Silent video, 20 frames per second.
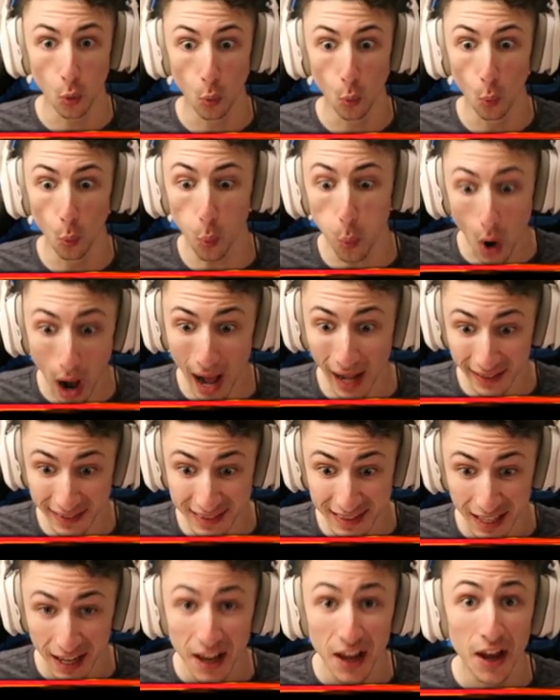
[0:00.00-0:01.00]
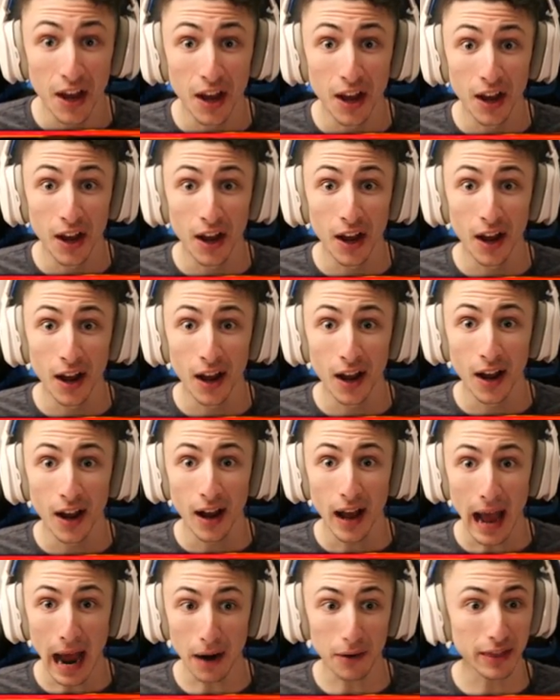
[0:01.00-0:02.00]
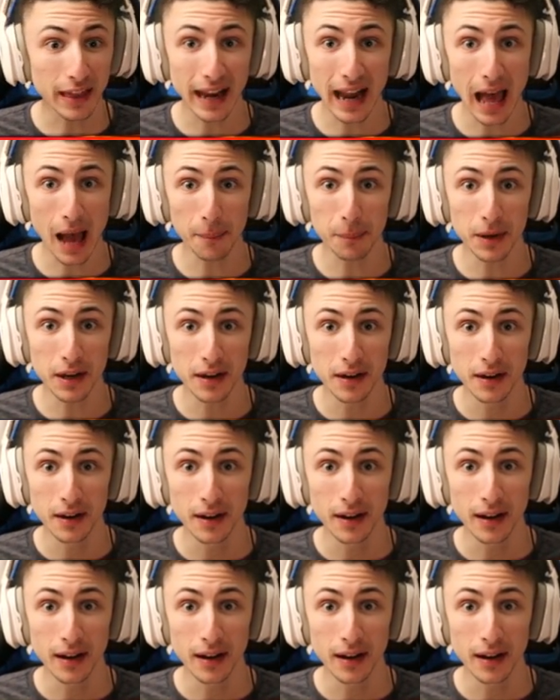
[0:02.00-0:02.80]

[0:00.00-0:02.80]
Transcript: What? How did that happen?